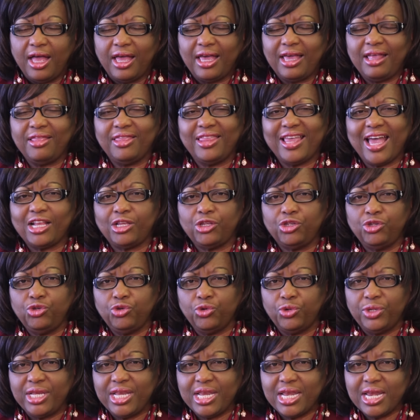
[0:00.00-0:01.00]
in that
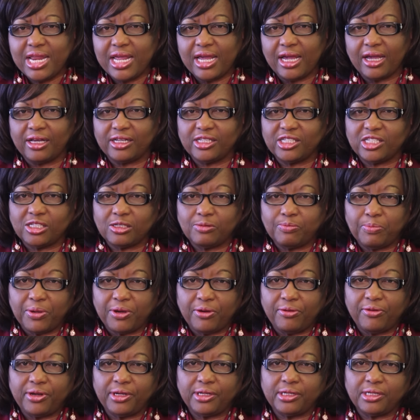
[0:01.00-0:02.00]
unique
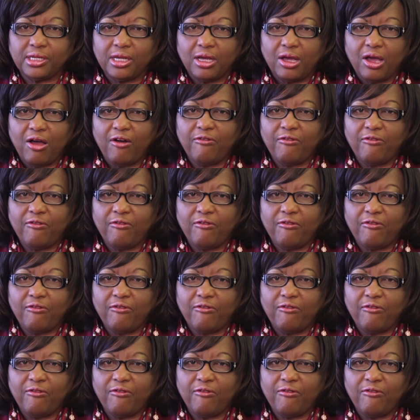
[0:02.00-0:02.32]
spirit